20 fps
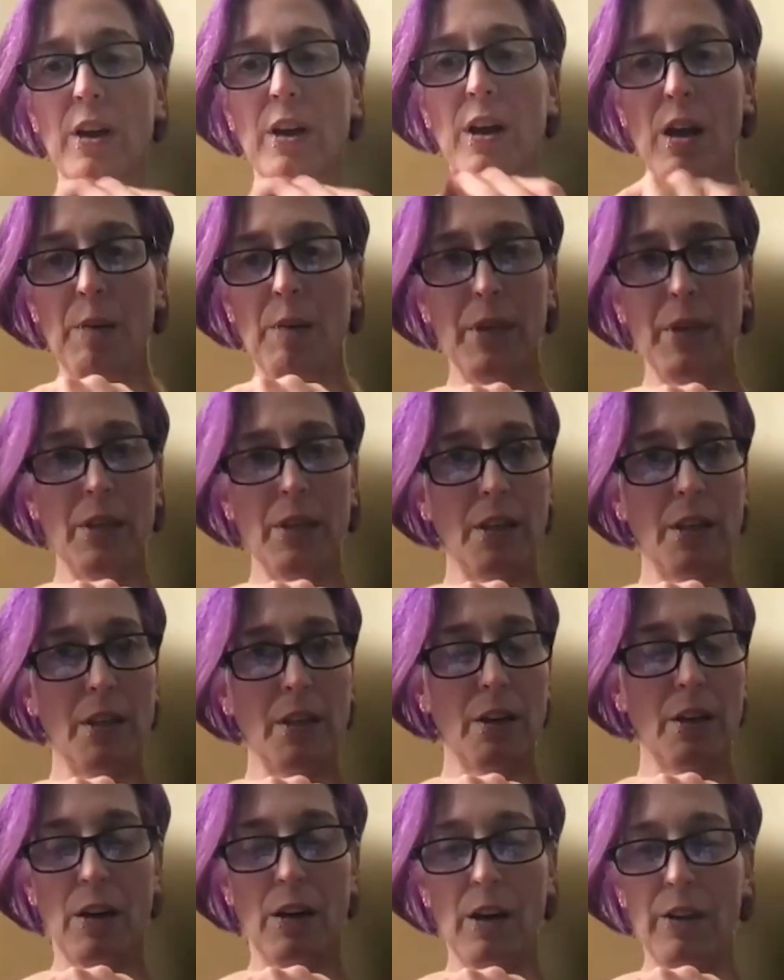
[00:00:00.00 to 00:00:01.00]
a comment
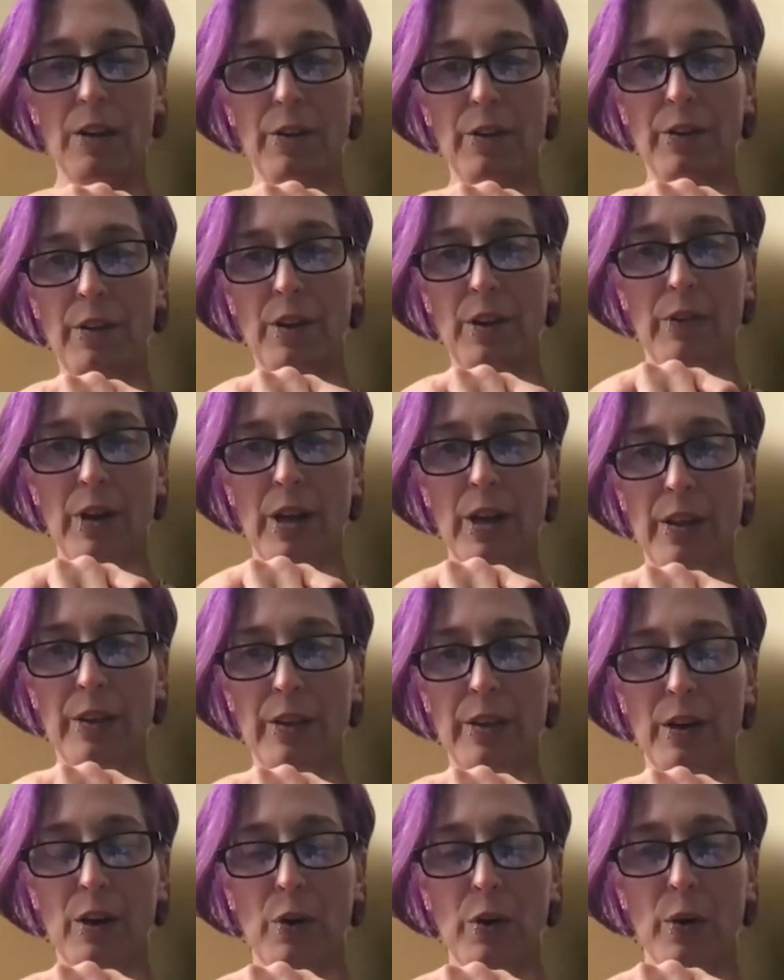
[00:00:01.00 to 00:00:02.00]
here, other uh, rather
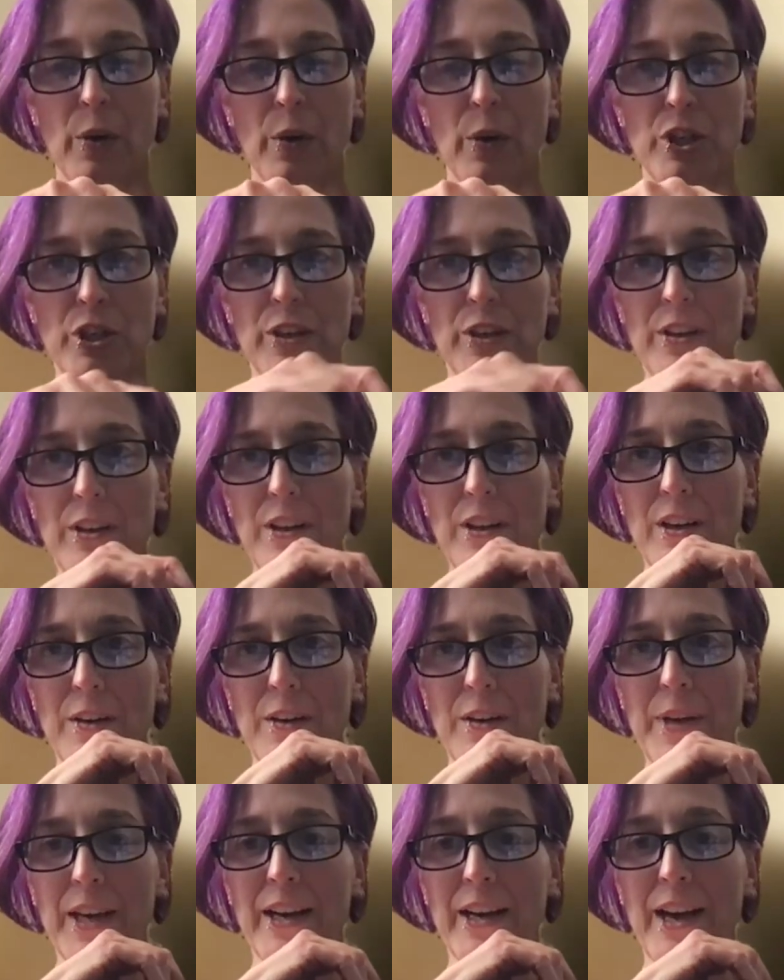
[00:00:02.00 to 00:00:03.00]
than a question,
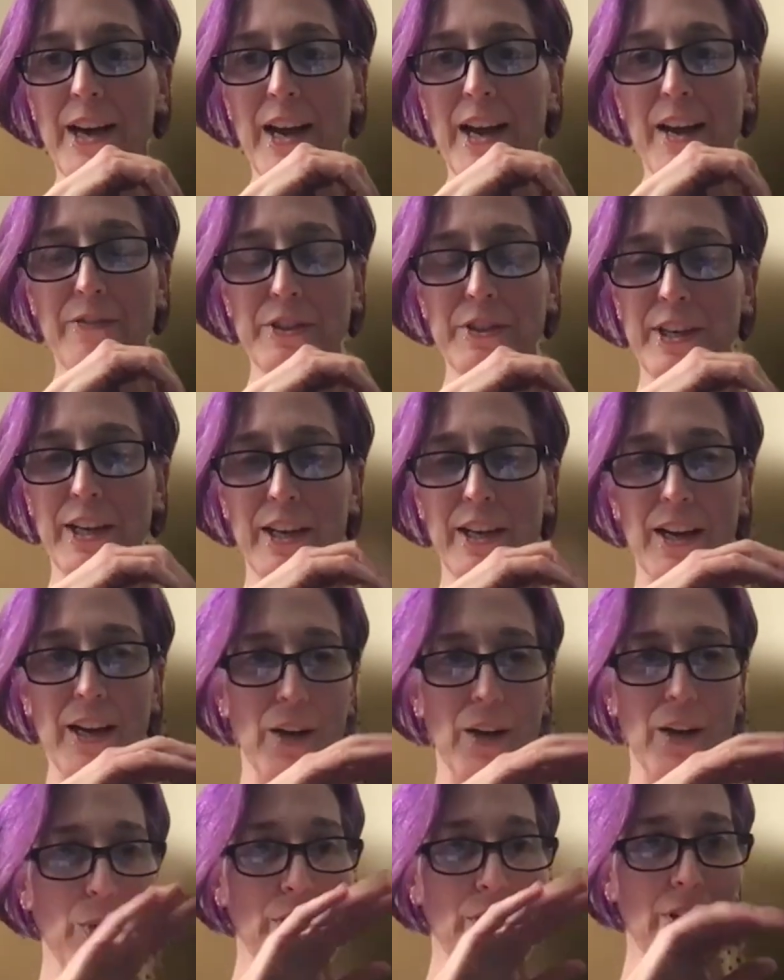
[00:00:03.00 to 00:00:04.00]
uh, and I have to say
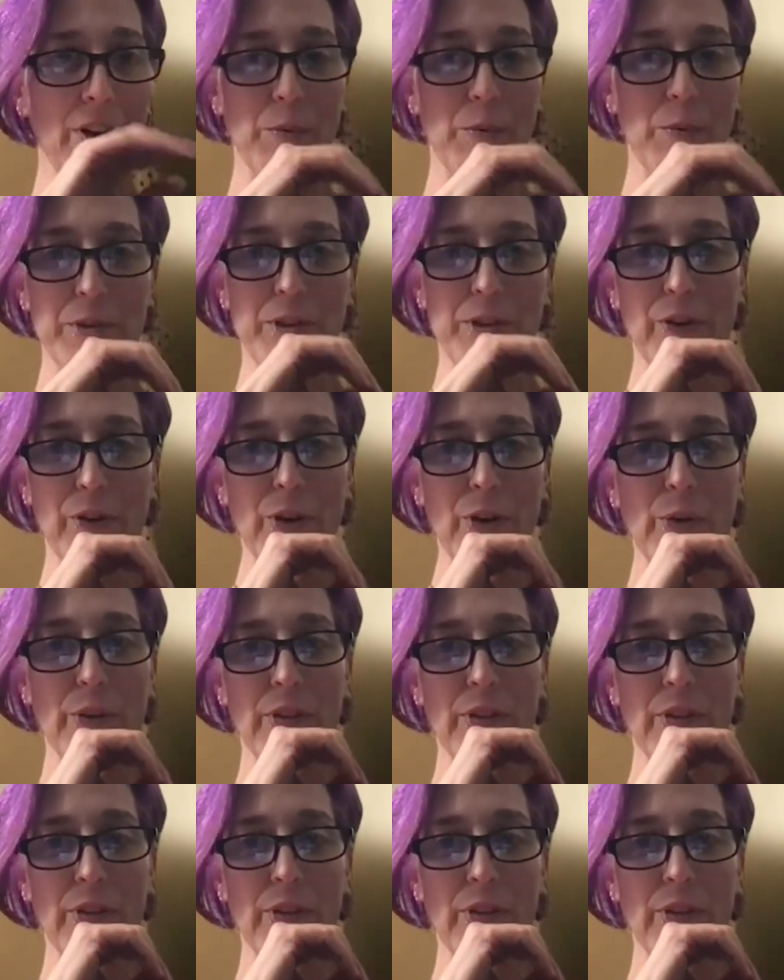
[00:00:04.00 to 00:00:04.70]
I 100% agree